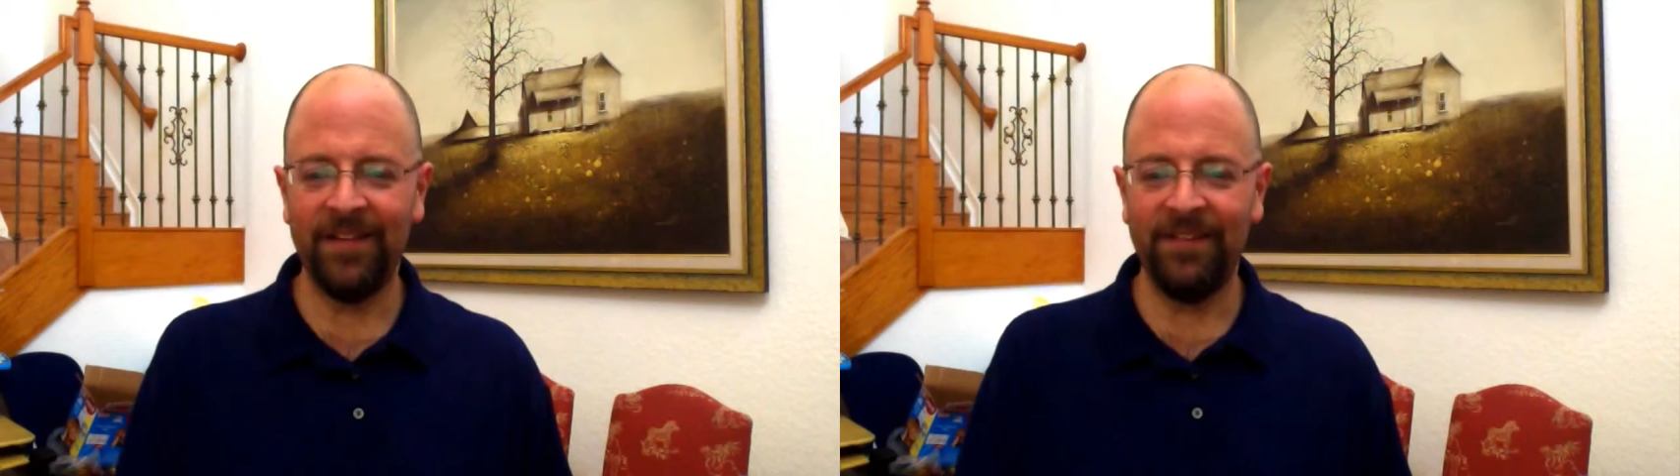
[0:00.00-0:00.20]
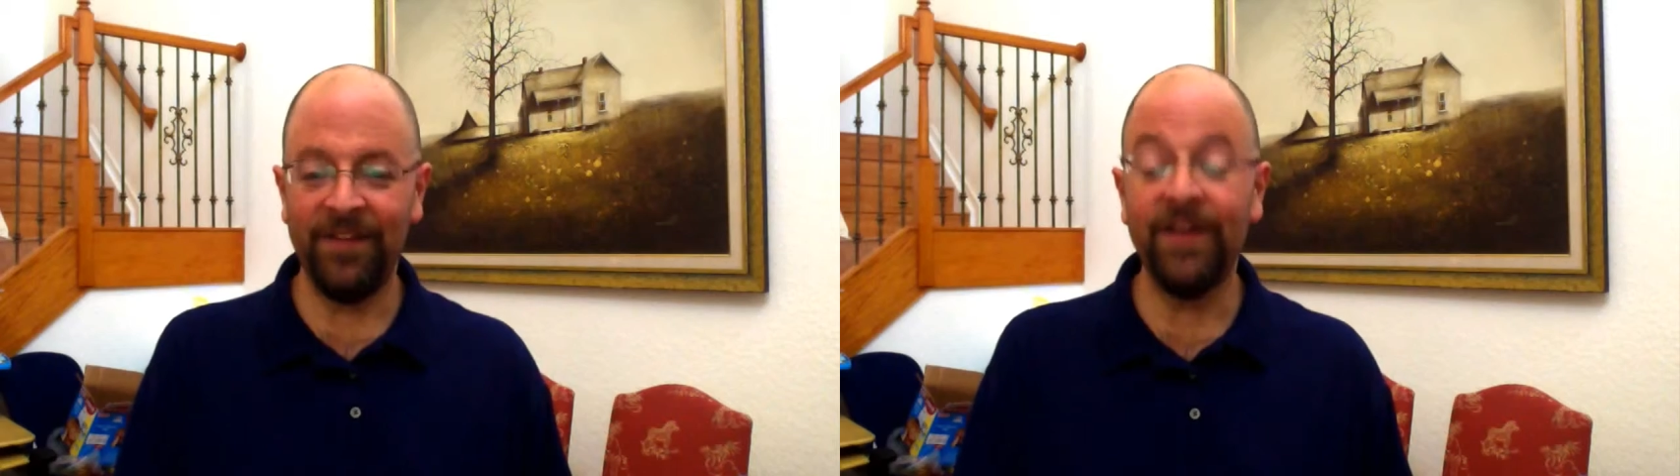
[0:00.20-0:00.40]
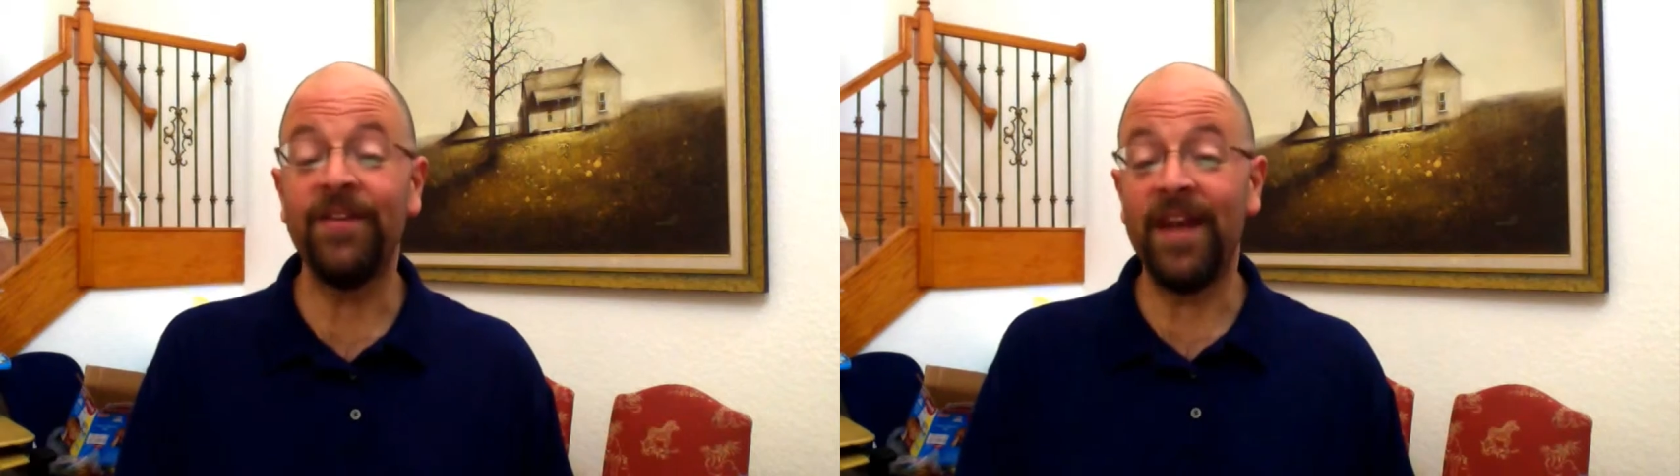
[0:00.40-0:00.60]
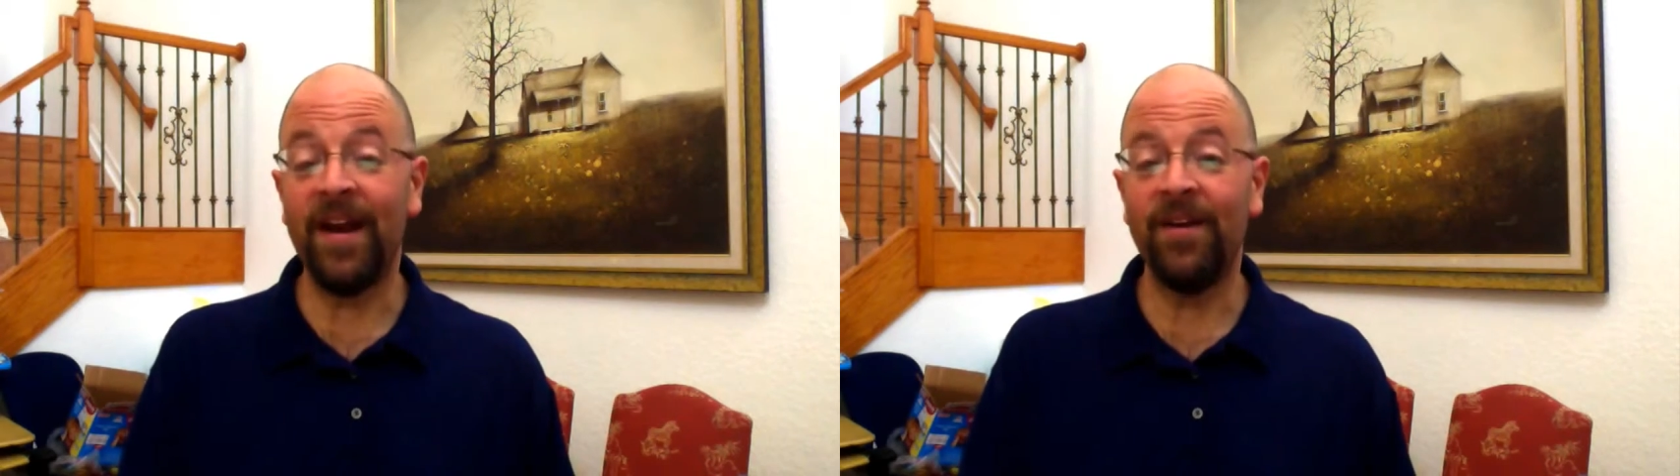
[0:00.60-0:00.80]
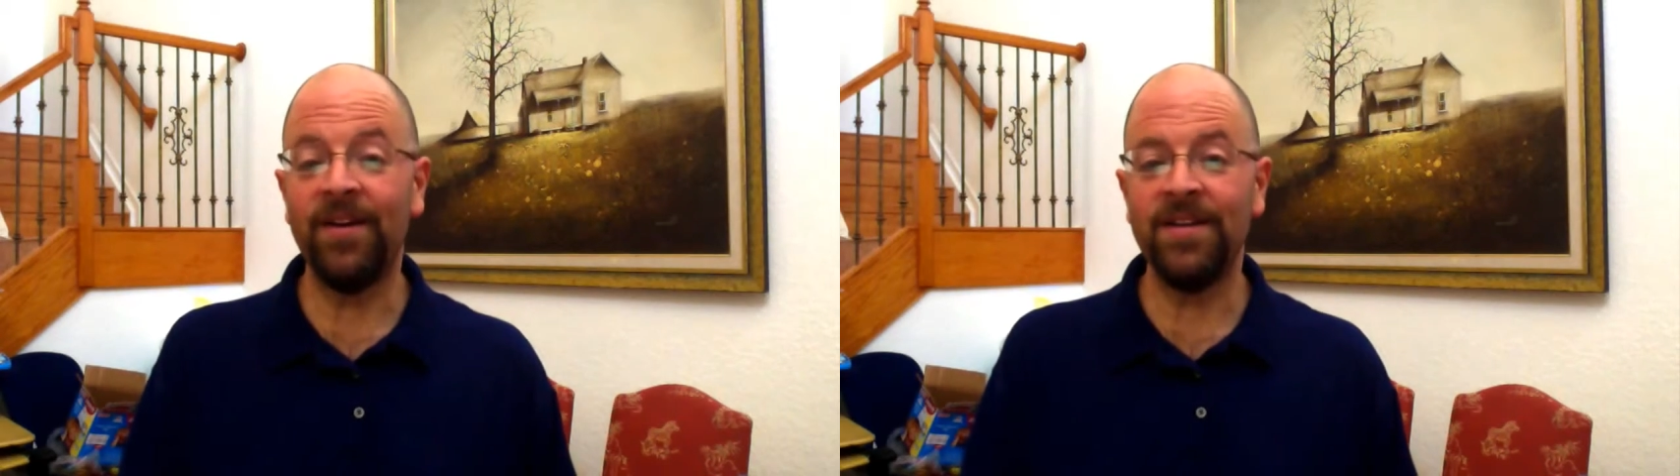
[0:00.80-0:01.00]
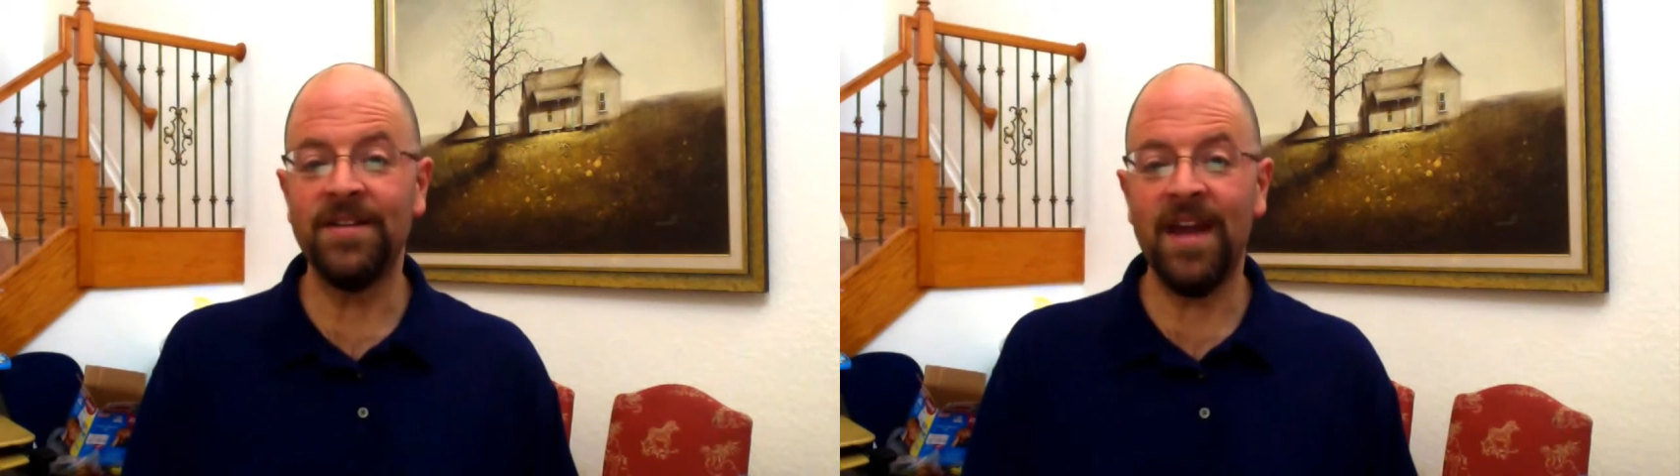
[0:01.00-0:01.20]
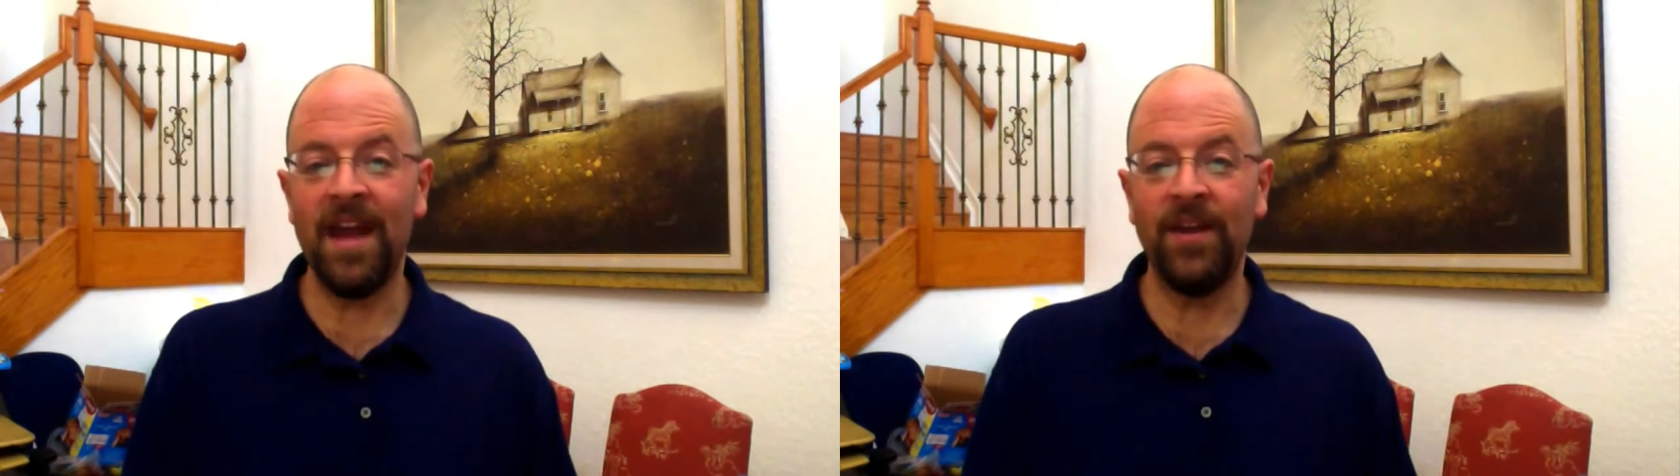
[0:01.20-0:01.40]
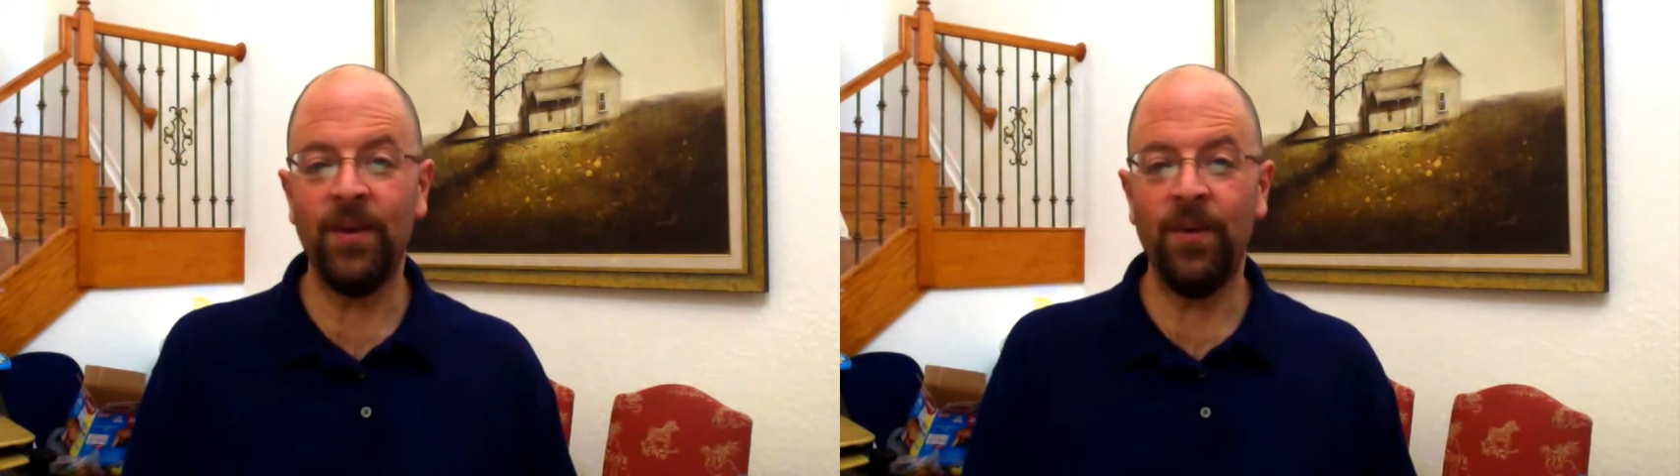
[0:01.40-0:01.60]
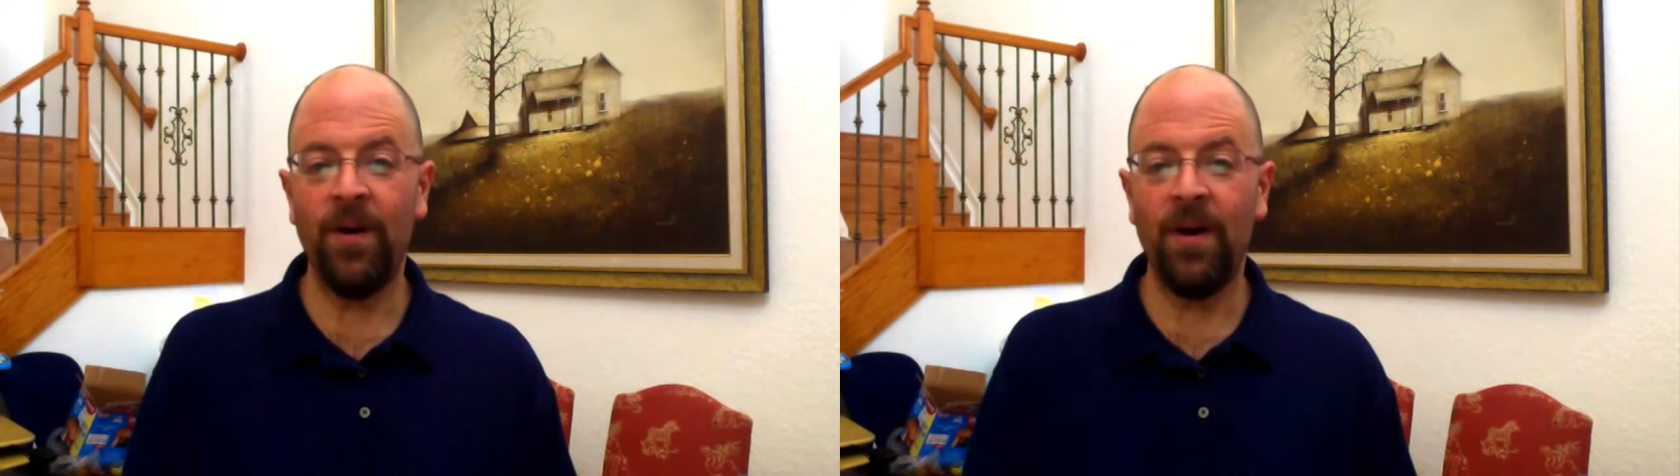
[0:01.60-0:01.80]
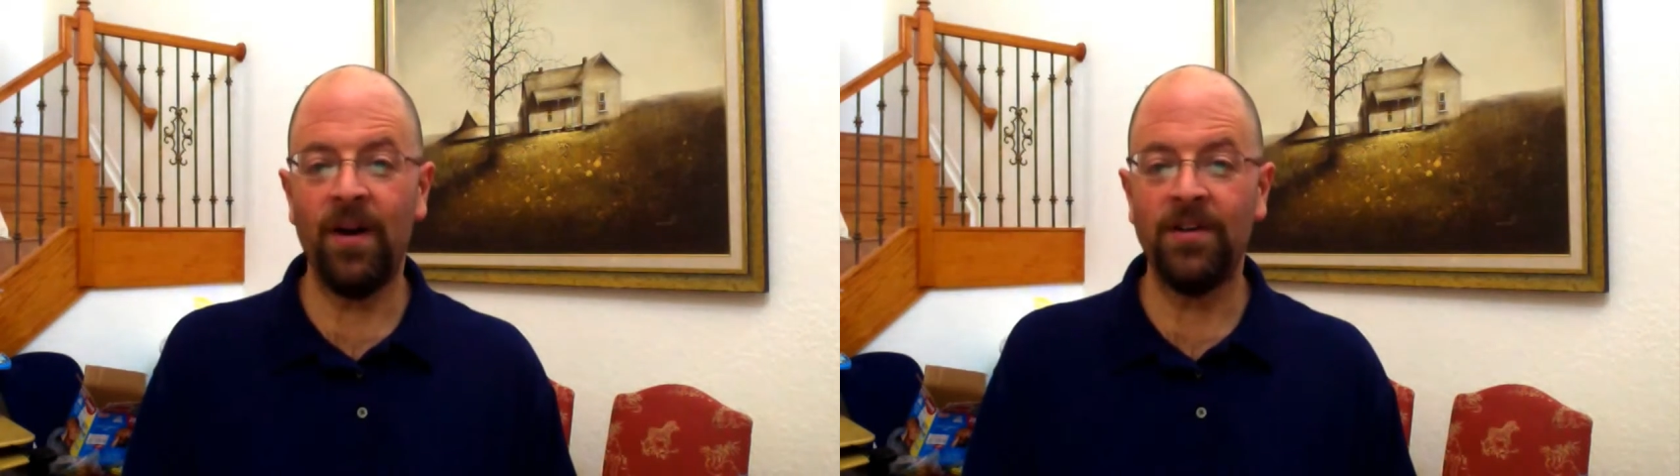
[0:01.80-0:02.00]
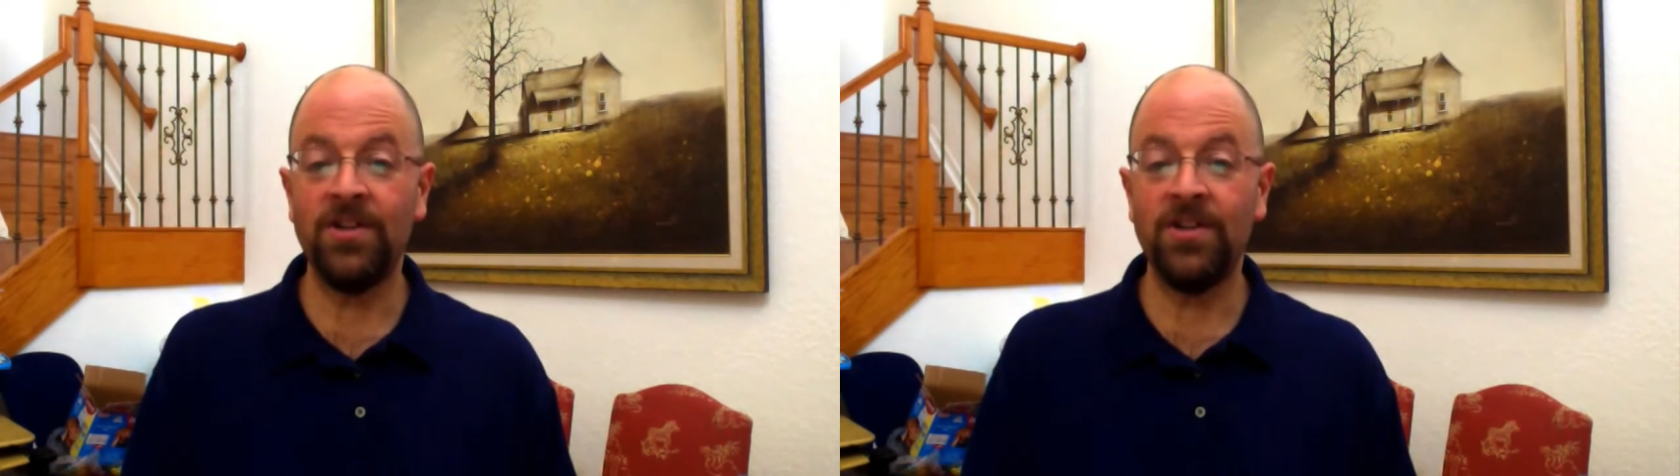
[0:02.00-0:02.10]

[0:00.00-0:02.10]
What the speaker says: fear there is that you are